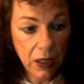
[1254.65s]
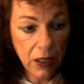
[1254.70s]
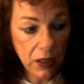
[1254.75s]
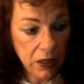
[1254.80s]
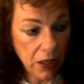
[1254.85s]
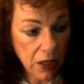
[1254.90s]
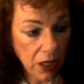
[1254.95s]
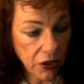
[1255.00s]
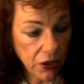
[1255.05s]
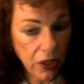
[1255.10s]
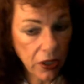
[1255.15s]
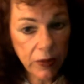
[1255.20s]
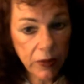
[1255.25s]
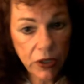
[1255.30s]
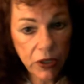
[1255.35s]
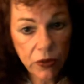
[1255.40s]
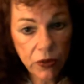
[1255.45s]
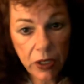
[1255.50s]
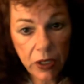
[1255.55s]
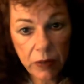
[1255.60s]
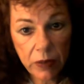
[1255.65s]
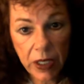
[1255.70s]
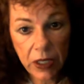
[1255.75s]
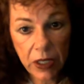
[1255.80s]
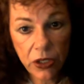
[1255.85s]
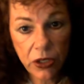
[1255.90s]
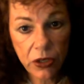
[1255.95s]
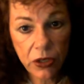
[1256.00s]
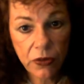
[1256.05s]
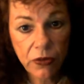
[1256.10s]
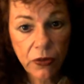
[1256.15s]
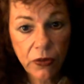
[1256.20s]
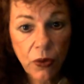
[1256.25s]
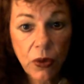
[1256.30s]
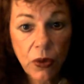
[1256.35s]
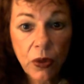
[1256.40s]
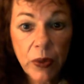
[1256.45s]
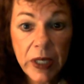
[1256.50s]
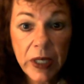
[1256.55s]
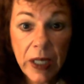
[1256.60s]
Dr. Amen's recommendation
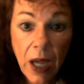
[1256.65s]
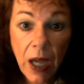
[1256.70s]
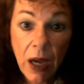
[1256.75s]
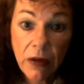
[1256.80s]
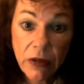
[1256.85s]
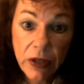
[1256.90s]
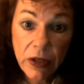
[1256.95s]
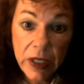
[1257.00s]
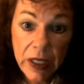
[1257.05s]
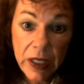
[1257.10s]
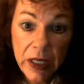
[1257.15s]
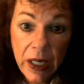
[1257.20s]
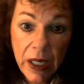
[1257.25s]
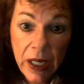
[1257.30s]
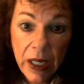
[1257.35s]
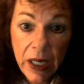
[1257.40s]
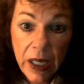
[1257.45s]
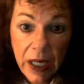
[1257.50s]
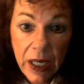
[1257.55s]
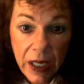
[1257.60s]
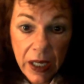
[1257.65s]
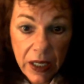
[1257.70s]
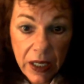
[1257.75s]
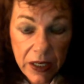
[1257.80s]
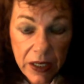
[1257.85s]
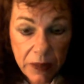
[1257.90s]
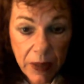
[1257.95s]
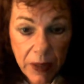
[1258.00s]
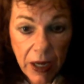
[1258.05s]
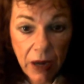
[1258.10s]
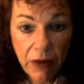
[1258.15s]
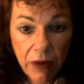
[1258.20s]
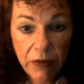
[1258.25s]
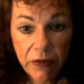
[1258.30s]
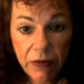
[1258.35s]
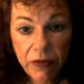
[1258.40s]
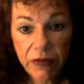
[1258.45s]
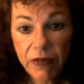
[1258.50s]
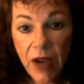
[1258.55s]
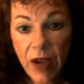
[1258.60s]
for recovery is
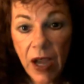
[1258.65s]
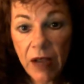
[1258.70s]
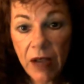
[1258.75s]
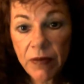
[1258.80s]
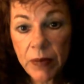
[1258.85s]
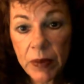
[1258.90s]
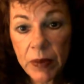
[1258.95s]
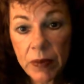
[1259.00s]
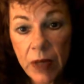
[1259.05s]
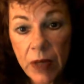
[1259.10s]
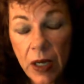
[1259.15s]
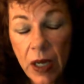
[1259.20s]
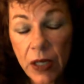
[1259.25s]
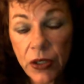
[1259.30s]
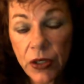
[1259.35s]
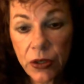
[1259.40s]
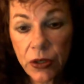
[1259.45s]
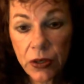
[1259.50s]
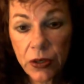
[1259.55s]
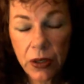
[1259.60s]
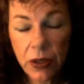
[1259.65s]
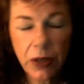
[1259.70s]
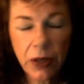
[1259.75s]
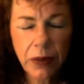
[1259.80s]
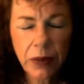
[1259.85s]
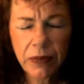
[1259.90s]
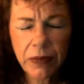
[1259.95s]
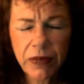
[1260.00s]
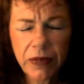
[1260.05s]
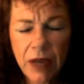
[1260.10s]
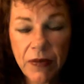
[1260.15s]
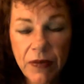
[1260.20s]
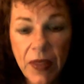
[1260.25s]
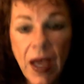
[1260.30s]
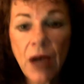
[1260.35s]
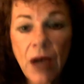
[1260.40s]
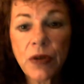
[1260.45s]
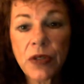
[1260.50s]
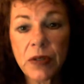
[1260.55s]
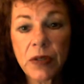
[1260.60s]
about
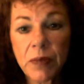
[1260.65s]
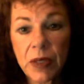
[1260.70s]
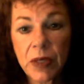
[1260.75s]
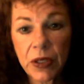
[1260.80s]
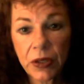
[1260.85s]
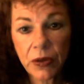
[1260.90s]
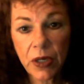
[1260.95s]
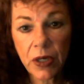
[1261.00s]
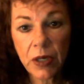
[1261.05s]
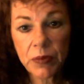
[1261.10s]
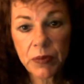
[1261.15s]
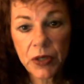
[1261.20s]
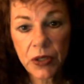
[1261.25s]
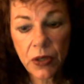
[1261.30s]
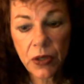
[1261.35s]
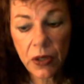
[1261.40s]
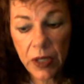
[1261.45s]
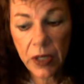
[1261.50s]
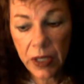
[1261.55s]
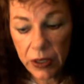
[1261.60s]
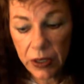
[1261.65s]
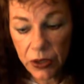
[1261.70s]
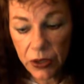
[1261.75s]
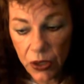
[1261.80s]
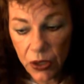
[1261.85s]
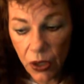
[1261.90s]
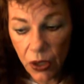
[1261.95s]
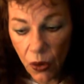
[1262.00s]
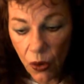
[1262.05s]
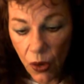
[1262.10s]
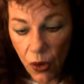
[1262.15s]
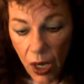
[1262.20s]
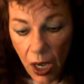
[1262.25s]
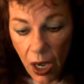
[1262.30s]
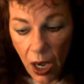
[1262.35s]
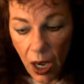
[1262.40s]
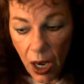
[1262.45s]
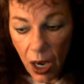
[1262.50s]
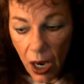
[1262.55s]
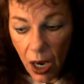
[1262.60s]
5,000 milligrams, sorry. And so
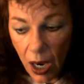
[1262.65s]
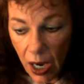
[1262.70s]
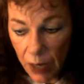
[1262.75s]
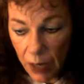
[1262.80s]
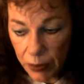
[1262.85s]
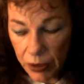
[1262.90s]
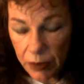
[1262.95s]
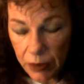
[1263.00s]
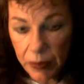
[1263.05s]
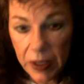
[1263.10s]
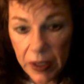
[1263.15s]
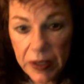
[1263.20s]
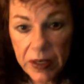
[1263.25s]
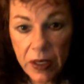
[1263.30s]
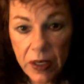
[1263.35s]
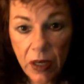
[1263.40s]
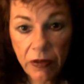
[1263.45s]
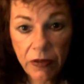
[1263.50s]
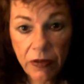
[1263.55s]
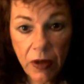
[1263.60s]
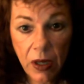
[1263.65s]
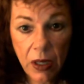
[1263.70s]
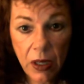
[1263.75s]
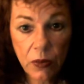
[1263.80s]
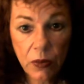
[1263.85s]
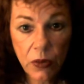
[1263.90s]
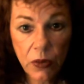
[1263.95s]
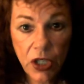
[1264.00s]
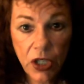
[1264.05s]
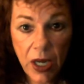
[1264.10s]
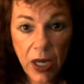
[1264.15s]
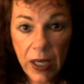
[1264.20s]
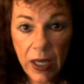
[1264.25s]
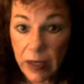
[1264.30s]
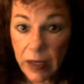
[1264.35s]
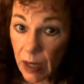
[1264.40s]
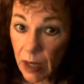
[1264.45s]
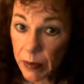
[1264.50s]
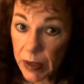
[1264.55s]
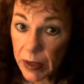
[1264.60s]
I put myself on, which I had
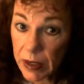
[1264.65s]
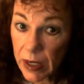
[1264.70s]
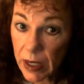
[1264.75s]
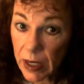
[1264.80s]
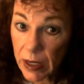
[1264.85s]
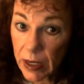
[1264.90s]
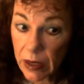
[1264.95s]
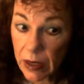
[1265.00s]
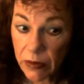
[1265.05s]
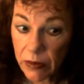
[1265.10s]
not been taking a